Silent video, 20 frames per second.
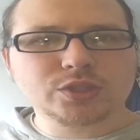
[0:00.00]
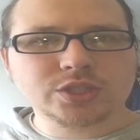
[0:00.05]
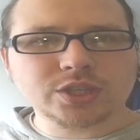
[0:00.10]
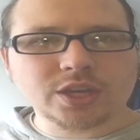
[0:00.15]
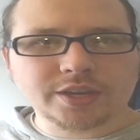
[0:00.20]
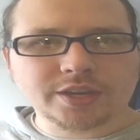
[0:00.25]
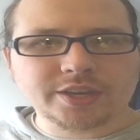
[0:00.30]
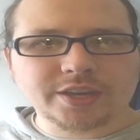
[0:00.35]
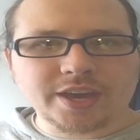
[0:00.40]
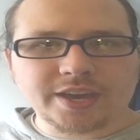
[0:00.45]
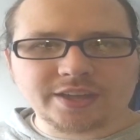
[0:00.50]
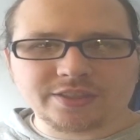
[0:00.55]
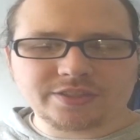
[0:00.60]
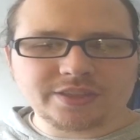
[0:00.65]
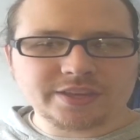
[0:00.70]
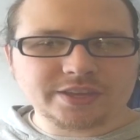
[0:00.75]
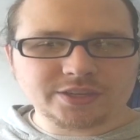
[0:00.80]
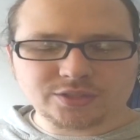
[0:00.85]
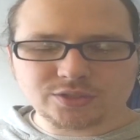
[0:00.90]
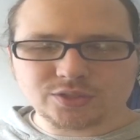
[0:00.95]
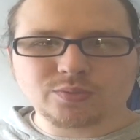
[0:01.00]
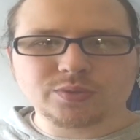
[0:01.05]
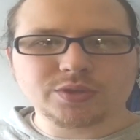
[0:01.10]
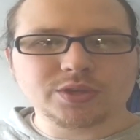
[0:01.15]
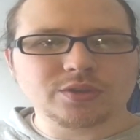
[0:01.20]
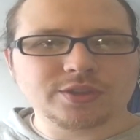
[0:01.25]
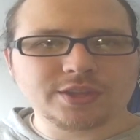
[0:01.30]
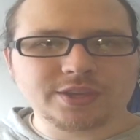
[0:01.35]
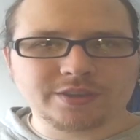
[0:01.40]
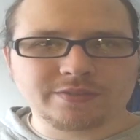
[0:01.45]
suck at things when
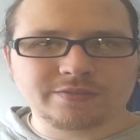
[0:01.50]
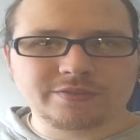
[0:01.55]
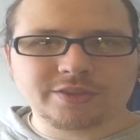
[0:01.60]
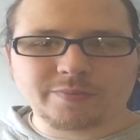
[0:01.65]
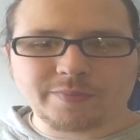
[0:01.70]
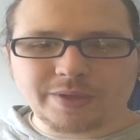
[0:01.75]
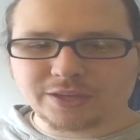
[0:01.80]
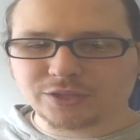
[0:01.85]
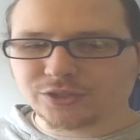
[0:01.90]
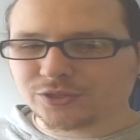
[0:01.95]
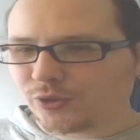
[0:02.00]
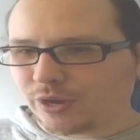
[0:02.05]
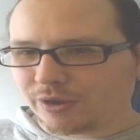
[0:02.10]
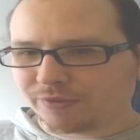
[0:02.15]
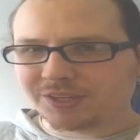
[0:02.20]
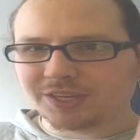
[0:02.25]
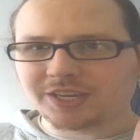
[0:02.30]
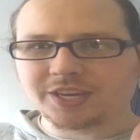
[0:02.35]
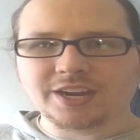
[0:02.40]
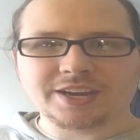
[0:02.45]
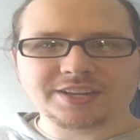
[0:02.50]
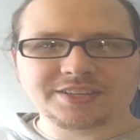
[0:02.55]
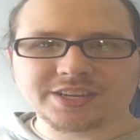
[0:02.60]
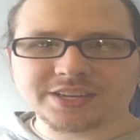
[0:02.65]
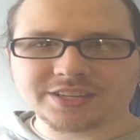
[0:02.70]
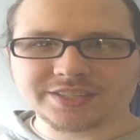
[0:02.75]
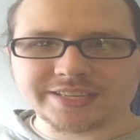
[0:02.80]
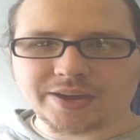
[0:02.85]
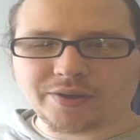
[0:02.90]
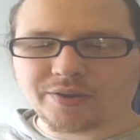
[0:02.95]
you think of them, and so you have to get
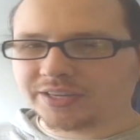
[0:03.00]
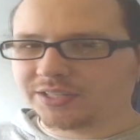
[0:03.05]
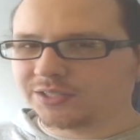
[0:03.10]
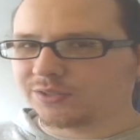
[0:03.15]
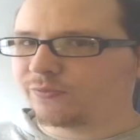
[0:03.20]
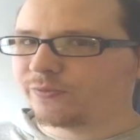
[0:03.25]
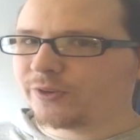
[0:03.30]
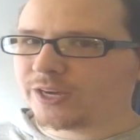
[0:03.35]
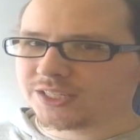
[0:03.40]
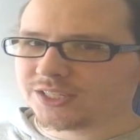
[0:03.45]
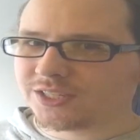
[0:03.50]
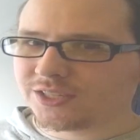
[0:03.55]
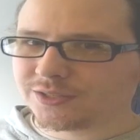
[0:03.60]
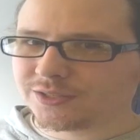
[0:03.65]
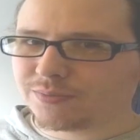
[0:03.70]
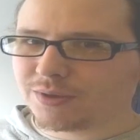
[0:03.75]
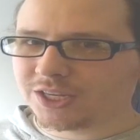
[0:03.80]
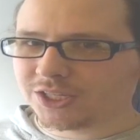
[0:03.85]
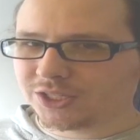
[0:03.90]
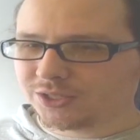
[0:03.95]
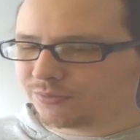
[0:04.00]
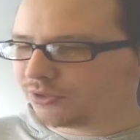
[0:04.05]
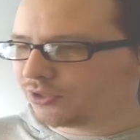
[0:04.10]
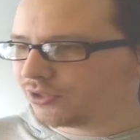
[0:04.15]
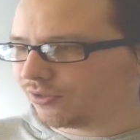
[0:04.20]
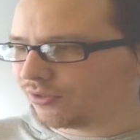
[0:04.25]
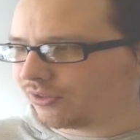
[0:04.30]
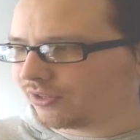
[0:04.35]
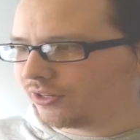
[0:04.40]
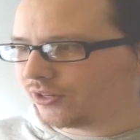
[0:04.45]
ideas out as fast as possible
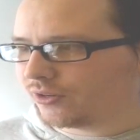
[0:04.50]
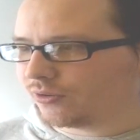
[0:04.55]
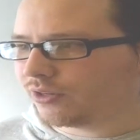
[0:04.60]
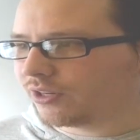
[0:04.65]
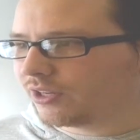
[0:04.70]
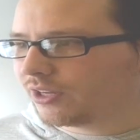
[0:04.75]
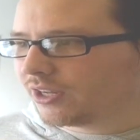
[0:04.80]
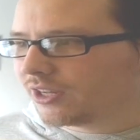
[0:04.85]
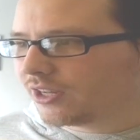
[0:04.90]
so they don't...